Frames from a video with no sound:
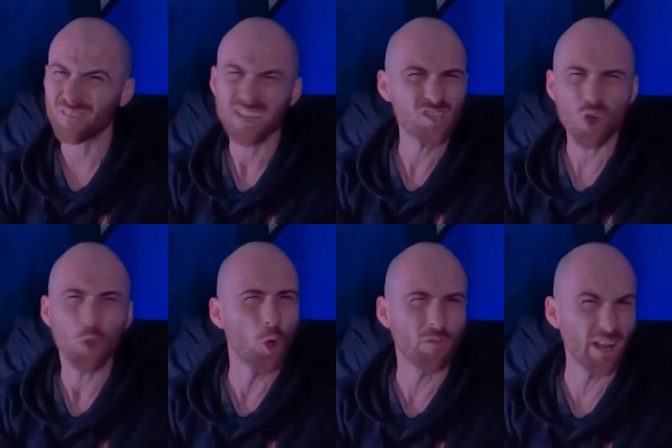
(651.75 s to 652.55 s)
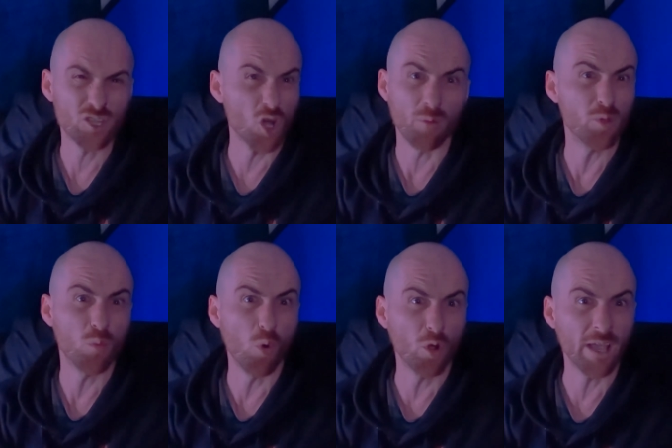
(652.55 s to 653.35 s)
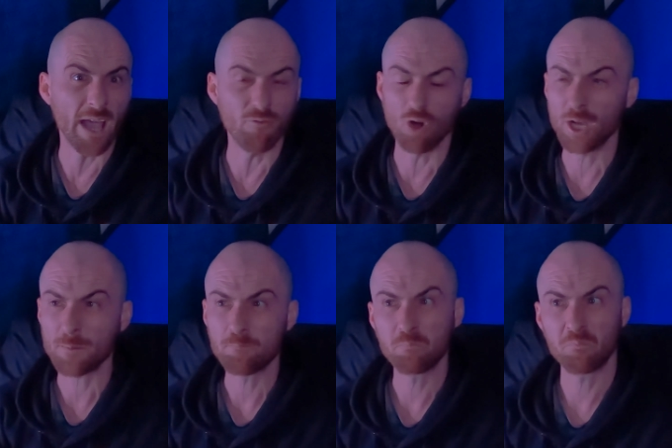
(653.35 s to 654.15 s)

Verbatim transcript: it's not an overnight job. You can walk again, right?